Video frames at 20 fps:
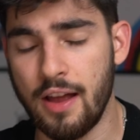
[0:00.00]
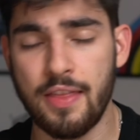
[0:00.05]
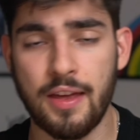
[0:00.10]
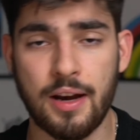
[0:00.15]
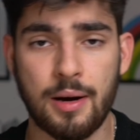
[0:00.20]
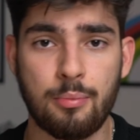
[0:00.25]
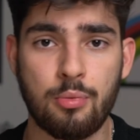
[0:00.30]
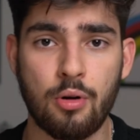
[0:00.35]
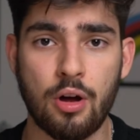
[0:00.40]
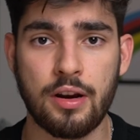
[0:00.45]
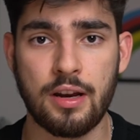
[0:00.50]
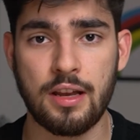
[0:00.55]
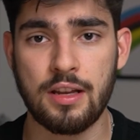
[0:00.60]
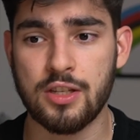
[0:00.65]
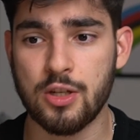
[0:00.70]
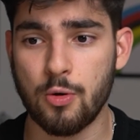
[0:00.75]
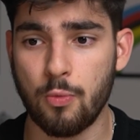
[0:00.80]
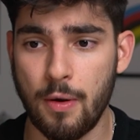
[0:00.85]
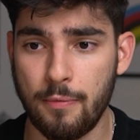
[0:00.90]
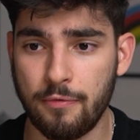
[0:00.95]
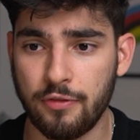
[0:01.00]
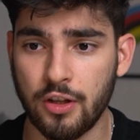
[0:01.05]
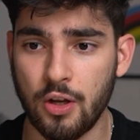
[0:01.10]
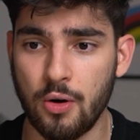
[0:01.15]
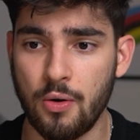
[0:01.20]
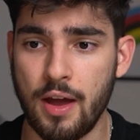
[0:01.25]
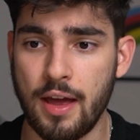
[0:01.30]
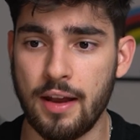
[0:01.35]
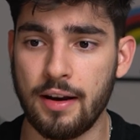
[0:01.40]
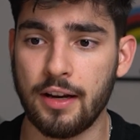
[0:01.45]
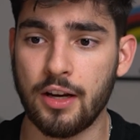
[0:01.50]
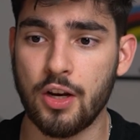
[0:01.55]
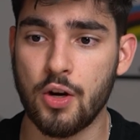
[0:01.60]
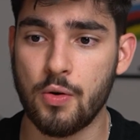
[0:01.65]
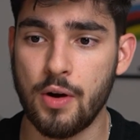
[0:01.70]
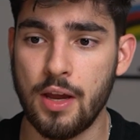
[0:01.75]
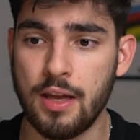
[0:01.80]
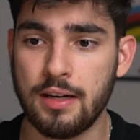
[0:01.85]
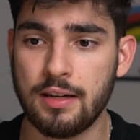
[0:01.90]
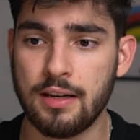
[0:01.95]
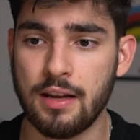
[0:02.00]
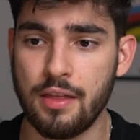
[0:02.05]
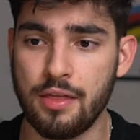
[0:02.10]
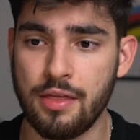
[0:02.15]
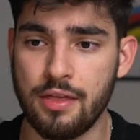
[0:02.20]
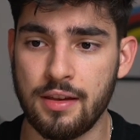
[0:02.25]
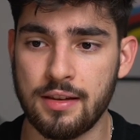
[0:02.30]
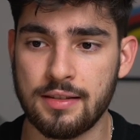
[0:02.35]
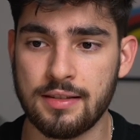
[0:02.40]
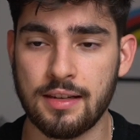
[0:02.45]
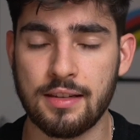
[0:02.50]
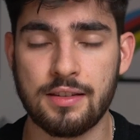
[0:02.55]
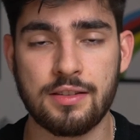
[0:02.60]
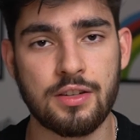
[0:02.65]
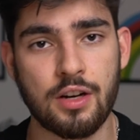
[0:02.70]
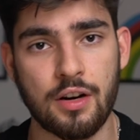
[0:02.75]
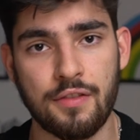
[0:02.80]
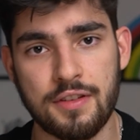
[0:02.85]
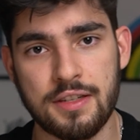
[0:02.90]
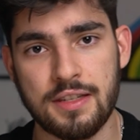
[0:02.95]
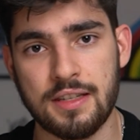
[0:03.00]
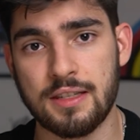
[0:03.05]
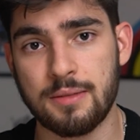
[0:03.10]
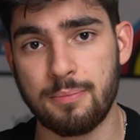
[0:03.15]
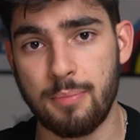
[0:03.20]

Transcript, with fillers: and then I brought it into Webflow, and I created this services